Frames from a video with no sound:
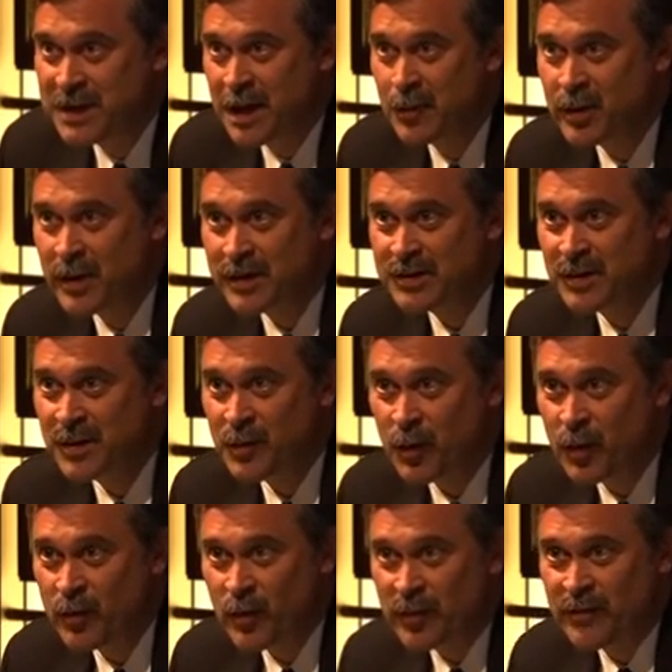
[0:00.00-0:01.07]
table yesterday. We
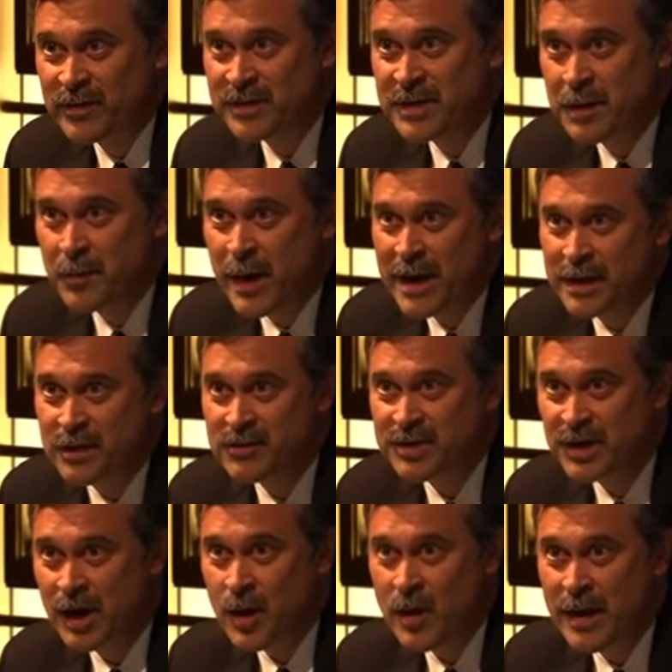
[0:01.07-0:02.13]
both worked for the same bank
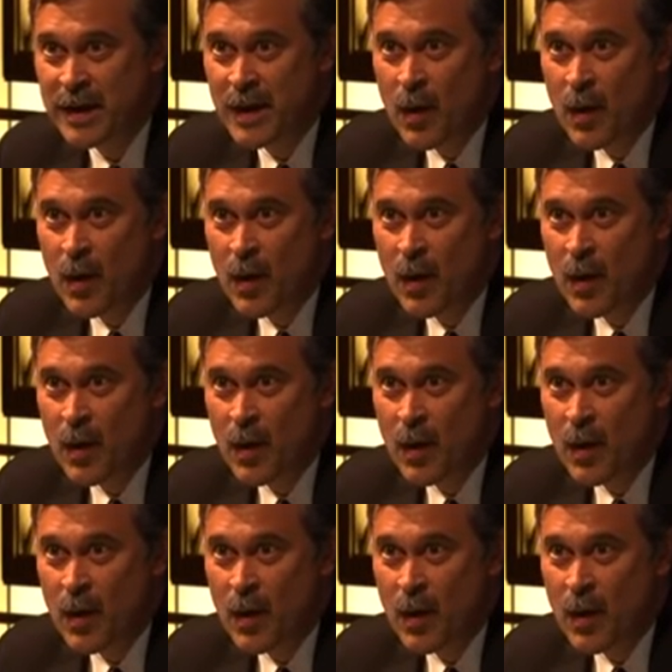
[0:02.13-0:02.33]
years ago.